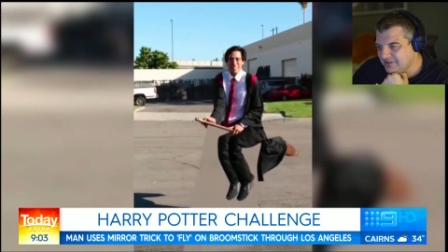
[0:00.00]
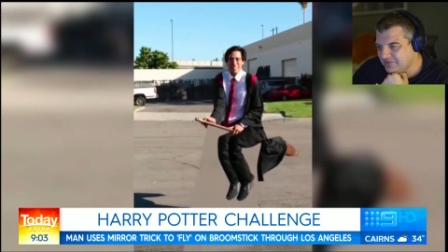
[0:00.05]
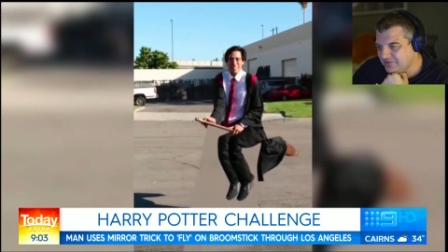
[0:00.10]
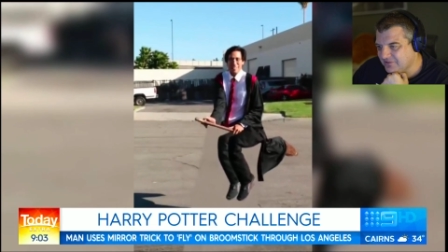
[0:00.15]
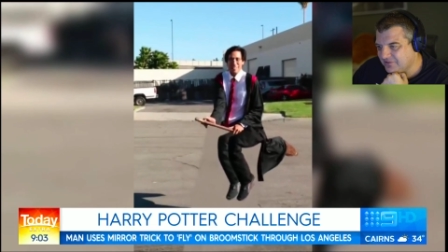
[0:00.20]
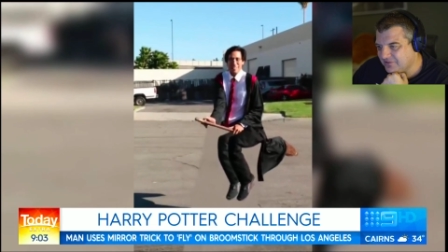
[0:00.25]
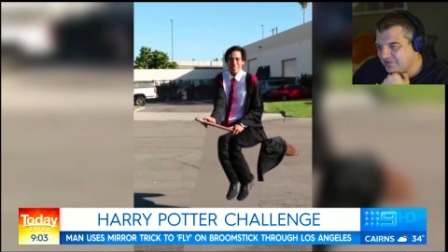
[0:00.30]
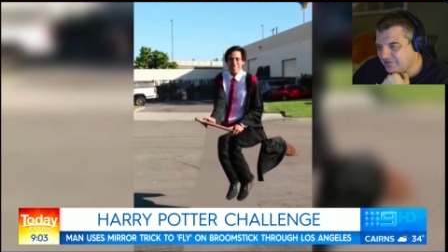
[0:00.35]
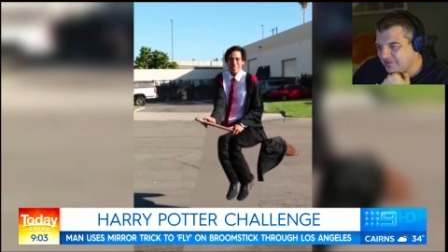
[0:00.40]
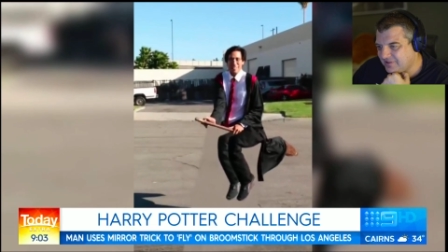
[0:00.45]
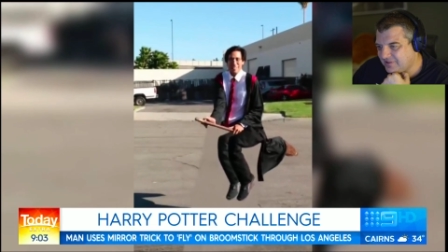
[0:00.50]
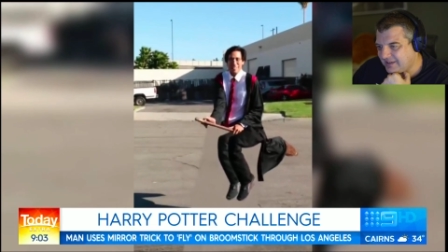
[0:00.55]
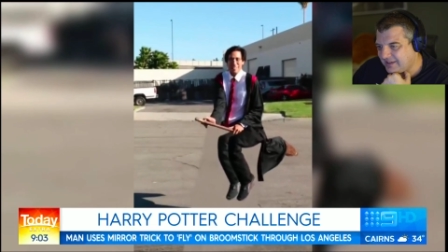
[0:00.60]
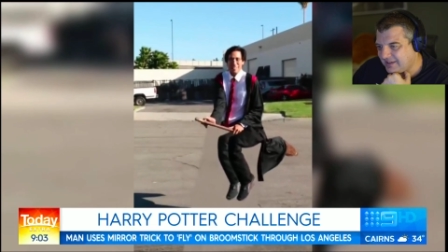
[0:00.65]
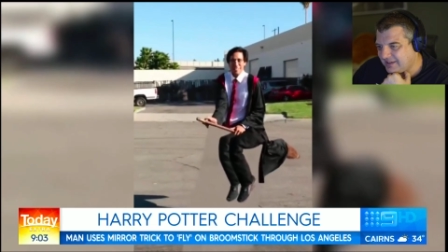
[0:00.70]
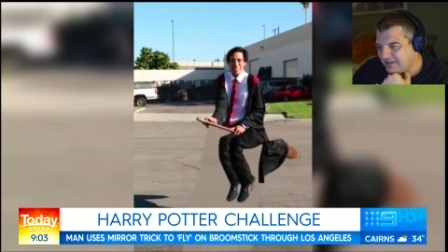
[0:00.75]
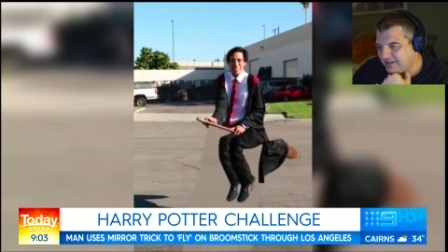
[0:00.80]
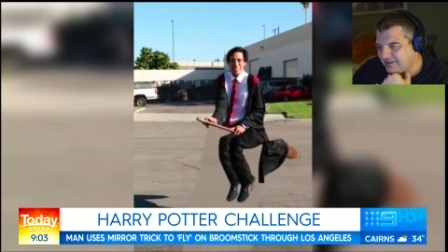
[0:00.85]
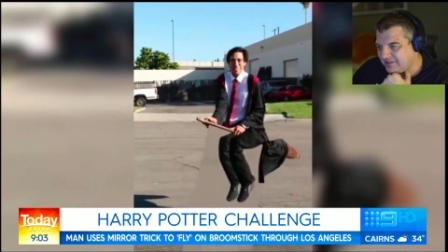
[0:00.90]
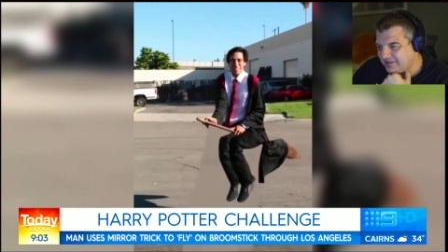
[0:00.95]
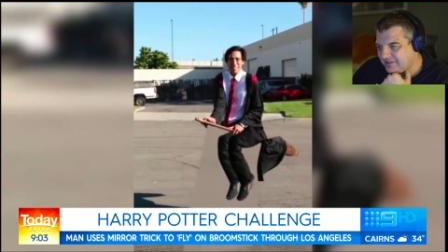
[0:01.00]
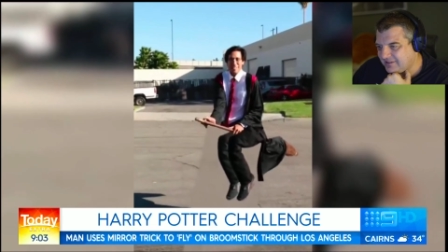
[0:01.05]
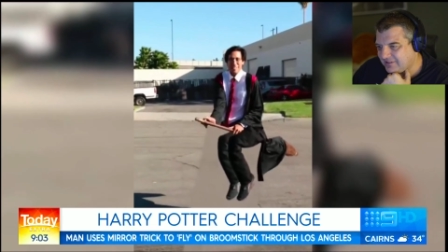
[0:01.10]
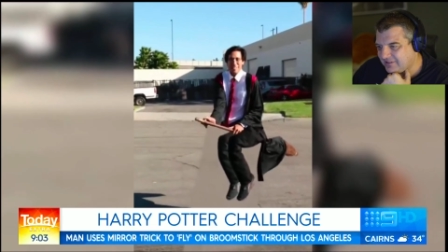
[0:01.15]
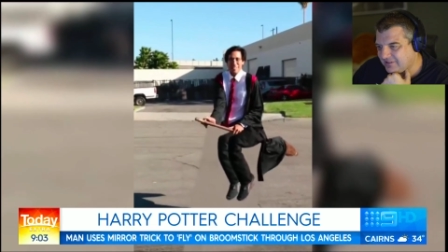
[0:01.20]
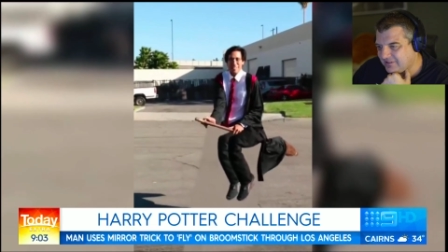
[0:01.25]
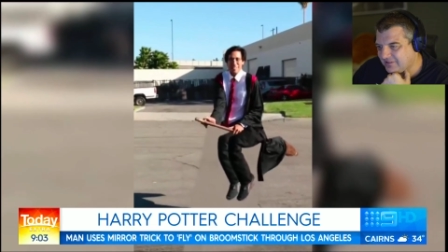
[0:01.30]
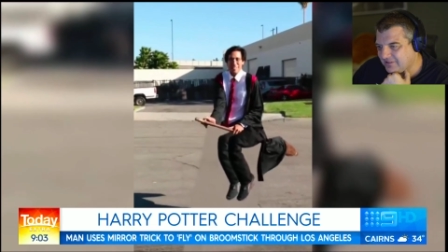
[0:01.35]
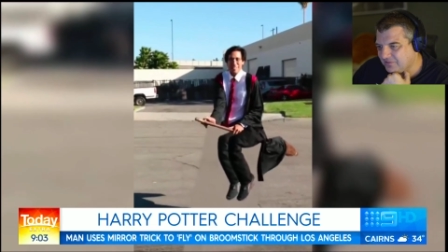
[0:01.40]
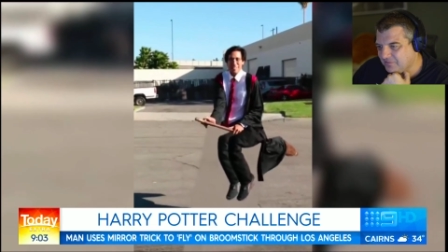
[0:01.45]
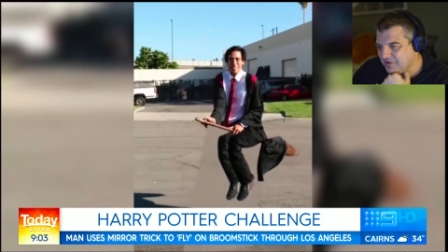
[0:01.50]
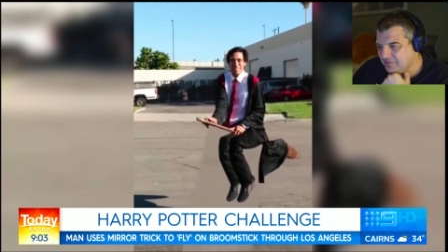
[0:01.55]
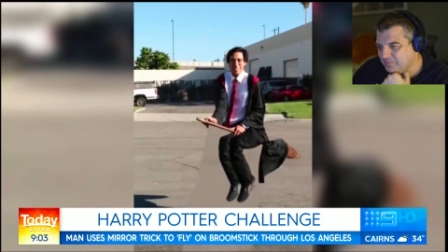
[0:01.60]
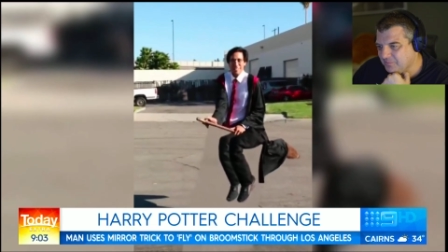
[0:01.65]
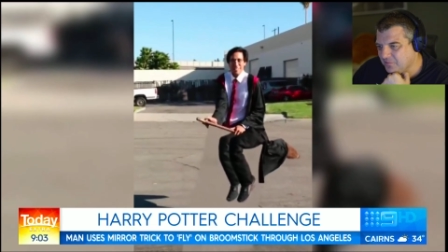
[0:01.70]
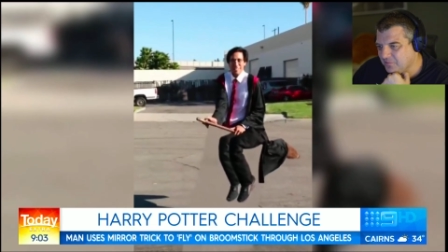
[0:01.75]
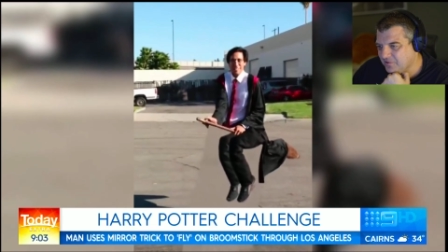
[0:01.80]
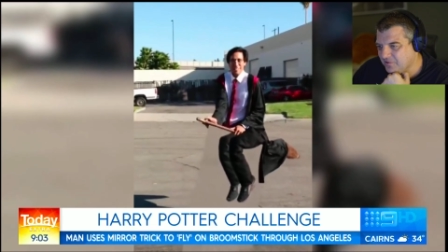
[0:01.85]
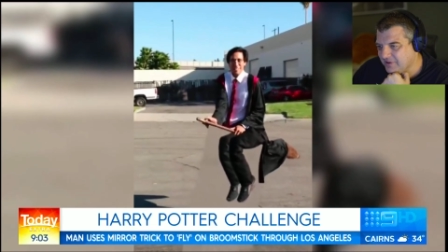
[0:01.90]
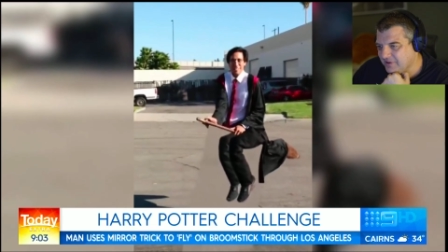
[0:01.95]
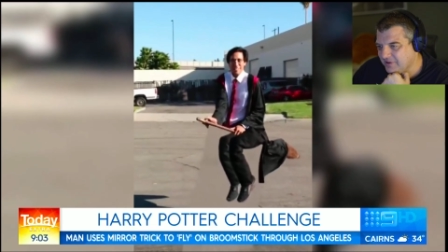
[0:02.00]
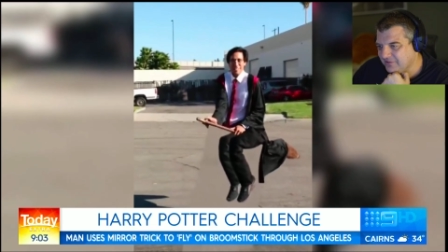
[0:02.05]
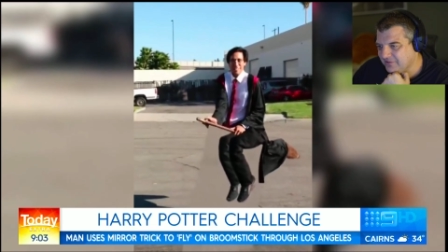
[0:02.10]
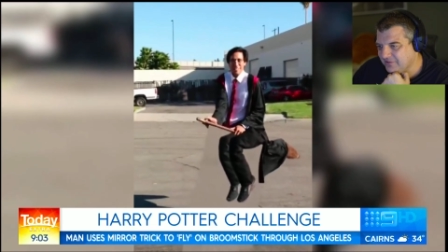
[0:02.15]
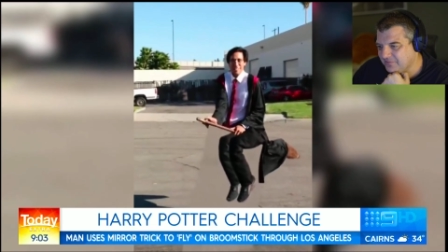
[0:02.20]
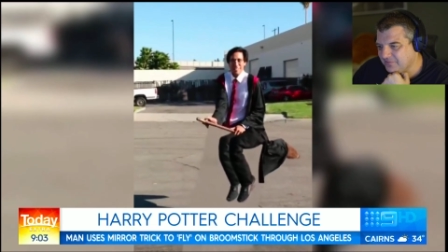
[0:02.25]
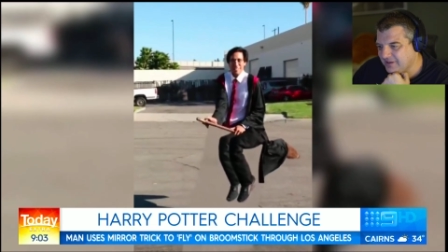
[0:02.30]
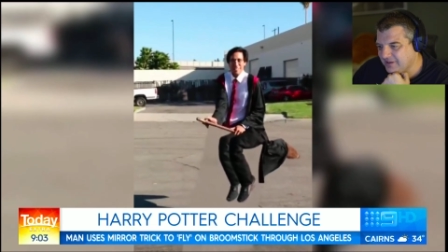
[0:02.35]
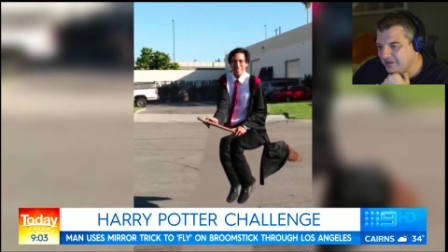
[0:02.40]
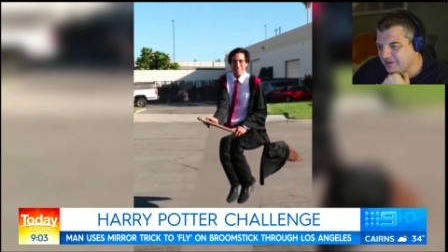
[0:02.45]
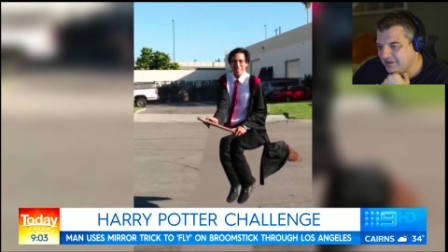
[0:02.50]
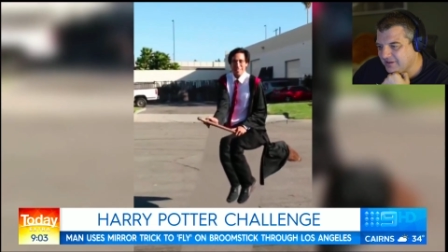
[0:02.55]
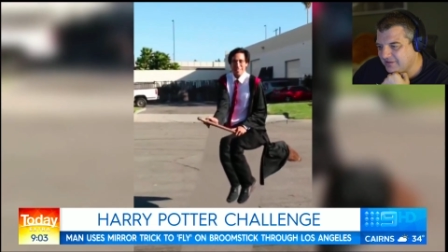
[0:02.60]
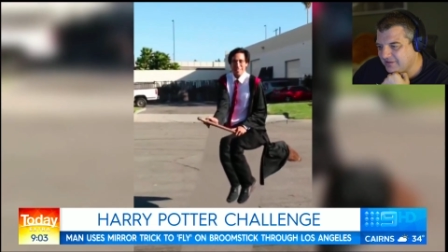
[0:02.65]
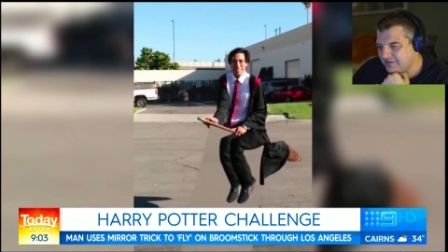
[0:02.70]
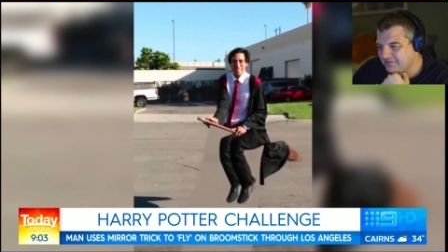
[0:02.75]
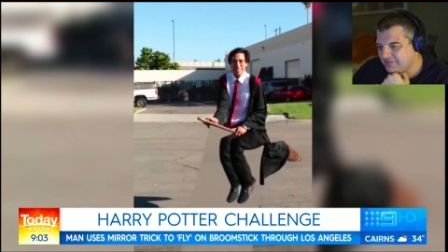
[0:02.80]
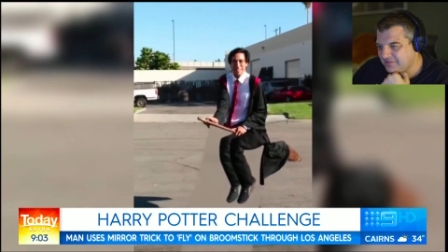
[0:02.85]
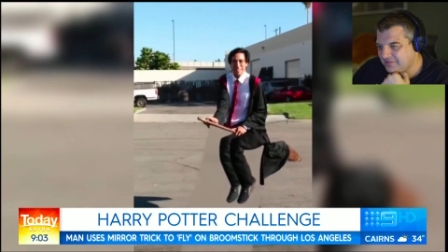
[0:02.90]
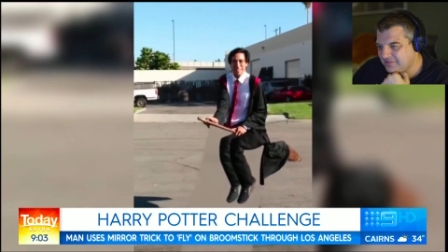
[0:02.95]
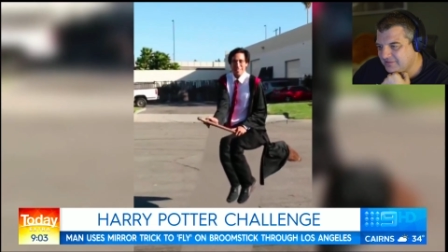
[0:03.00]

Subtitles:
And you'll see there's at one point where